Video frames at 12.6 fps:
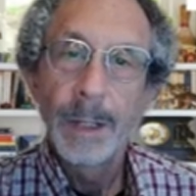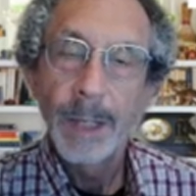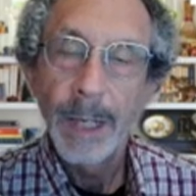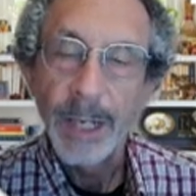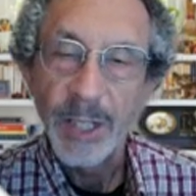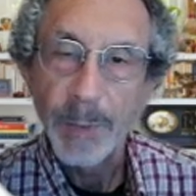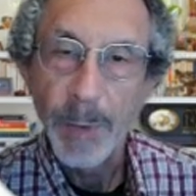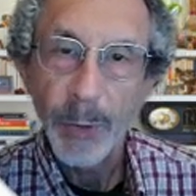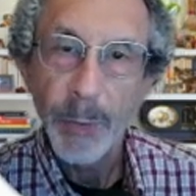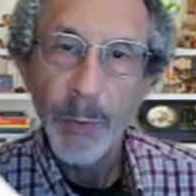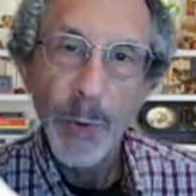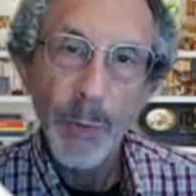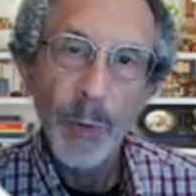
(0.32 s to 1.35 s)
Hey, it's Mark
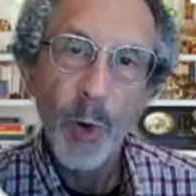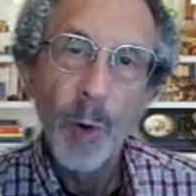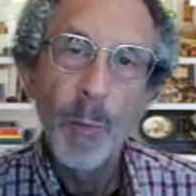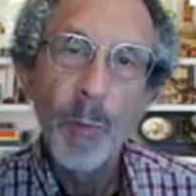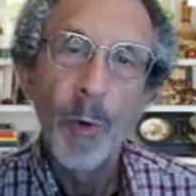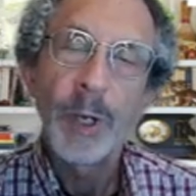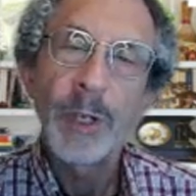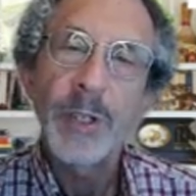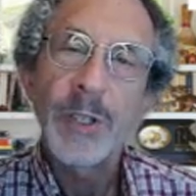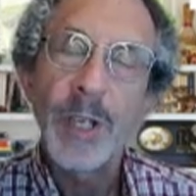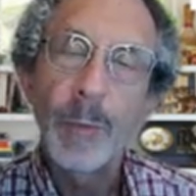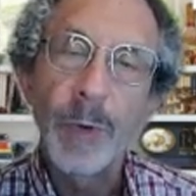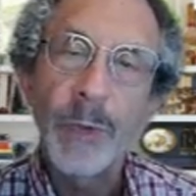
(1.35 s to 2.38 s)
from Union Home
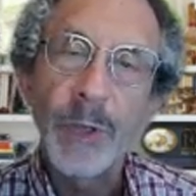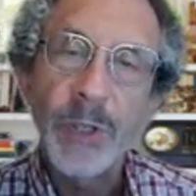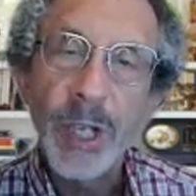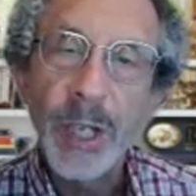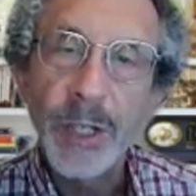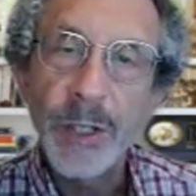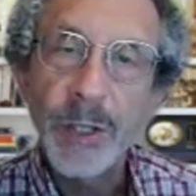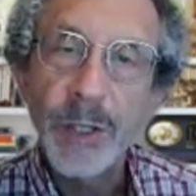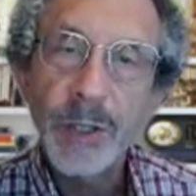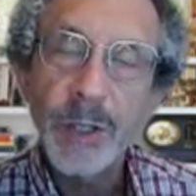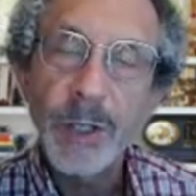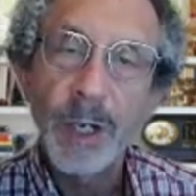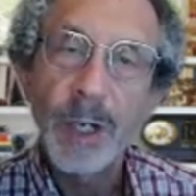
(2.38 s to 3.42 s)
Mortgage, and with the
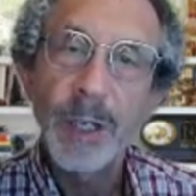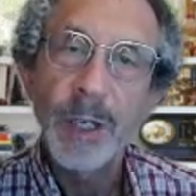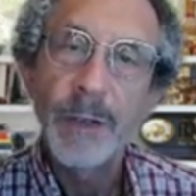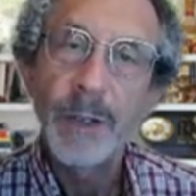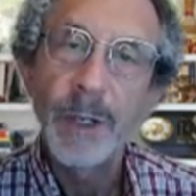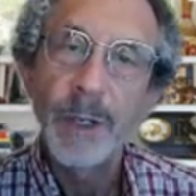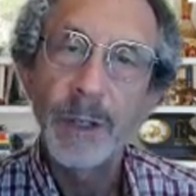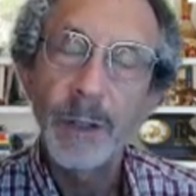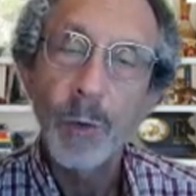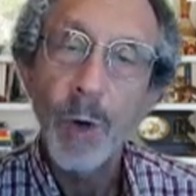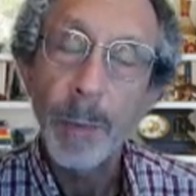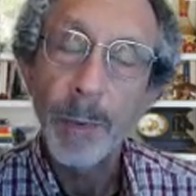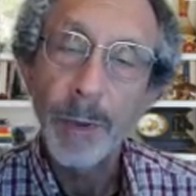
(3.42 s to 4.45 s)
changes in the
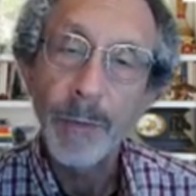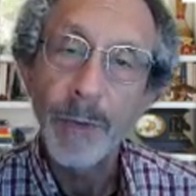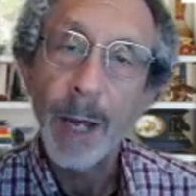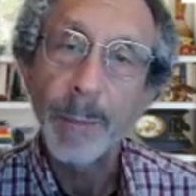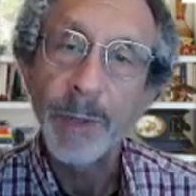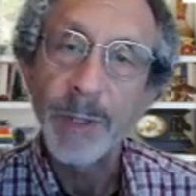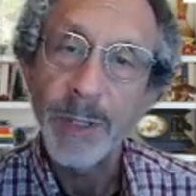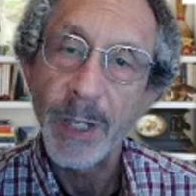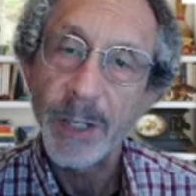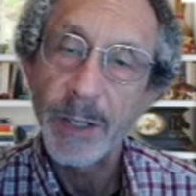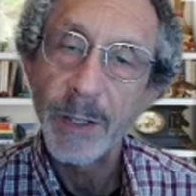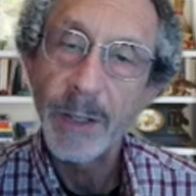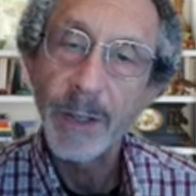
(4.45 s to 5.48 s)
cooperative
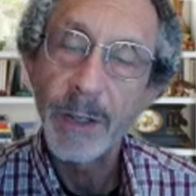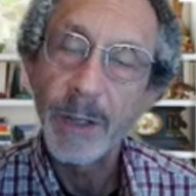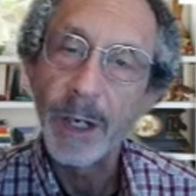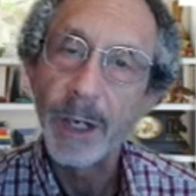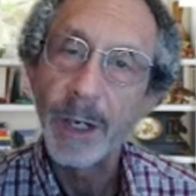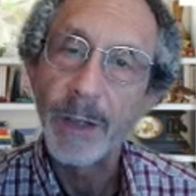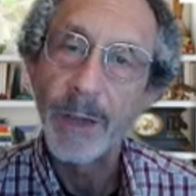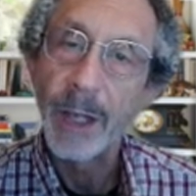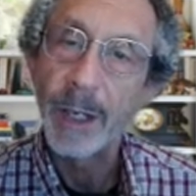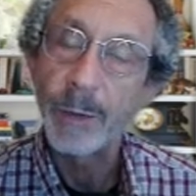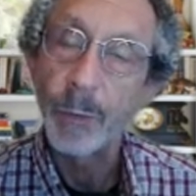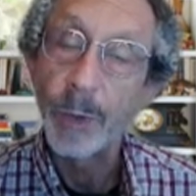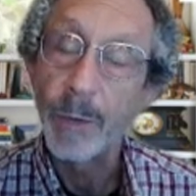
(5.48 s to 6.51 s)
compensation
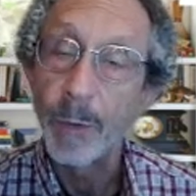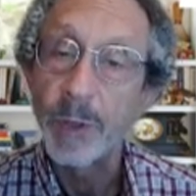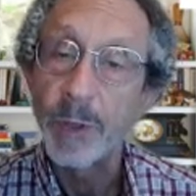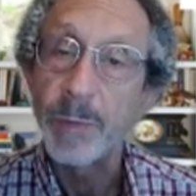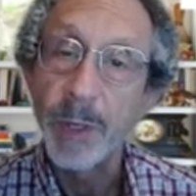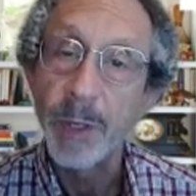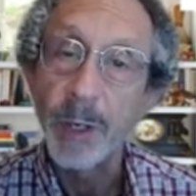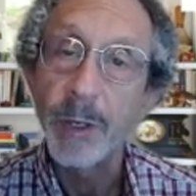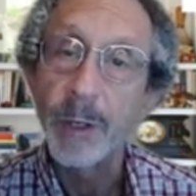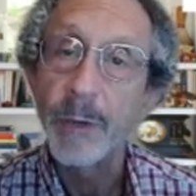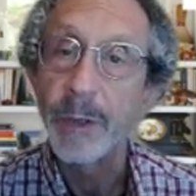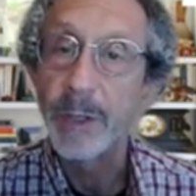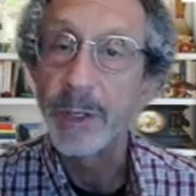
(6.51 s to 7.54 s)
that we've always been
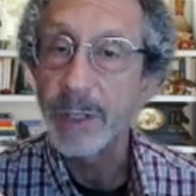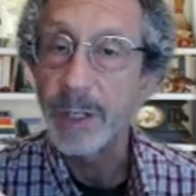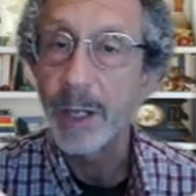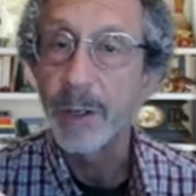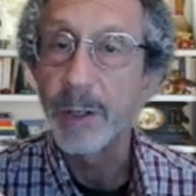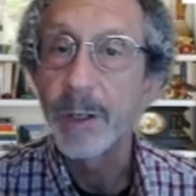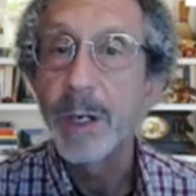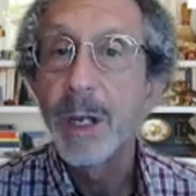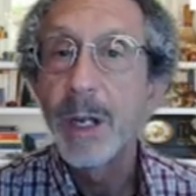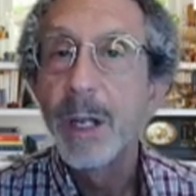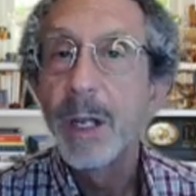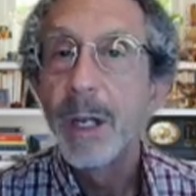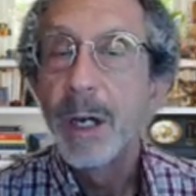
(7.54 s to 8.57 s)
under, the seller
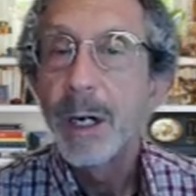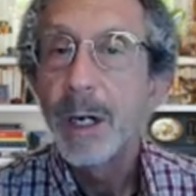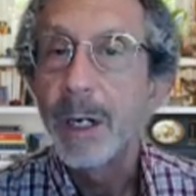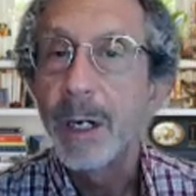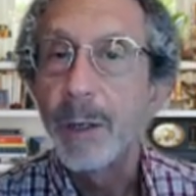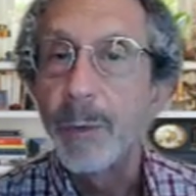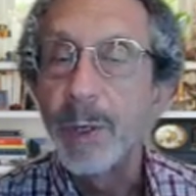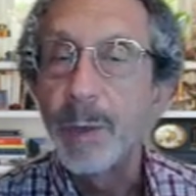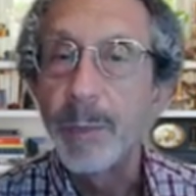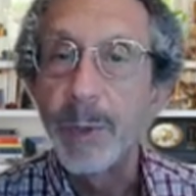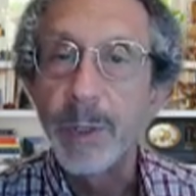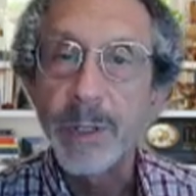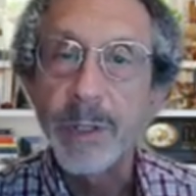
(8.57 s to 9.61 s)

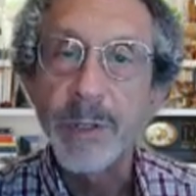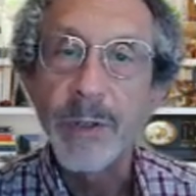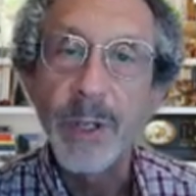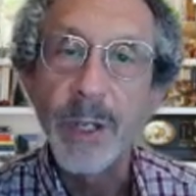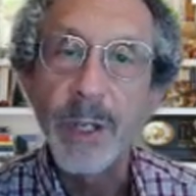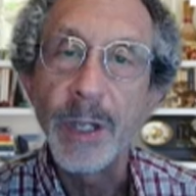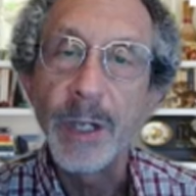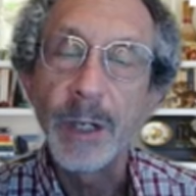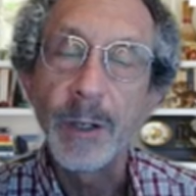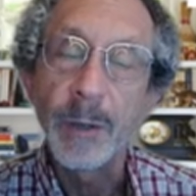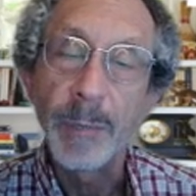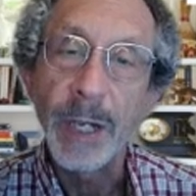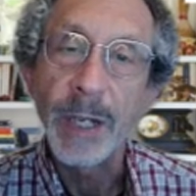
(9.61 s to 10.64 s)
reimburses
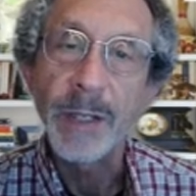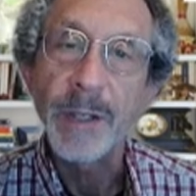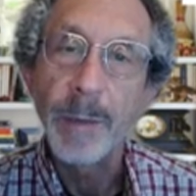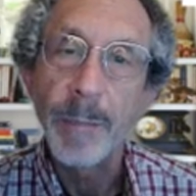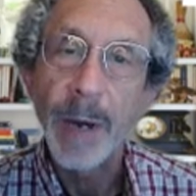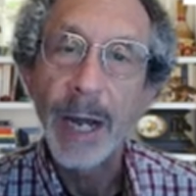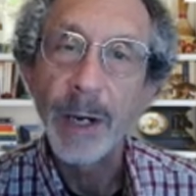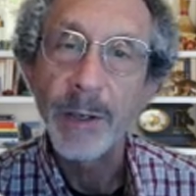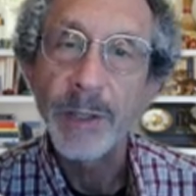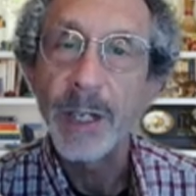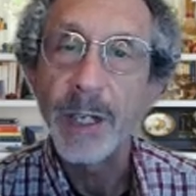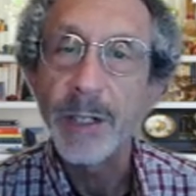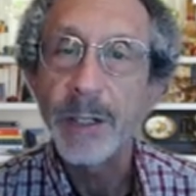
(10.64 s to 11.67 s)
or pays the
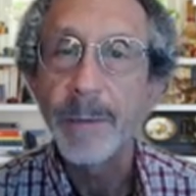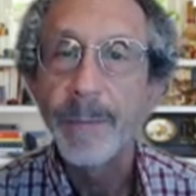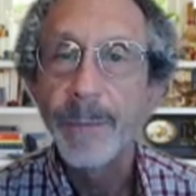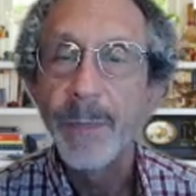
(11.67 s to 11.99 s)
buyer's agent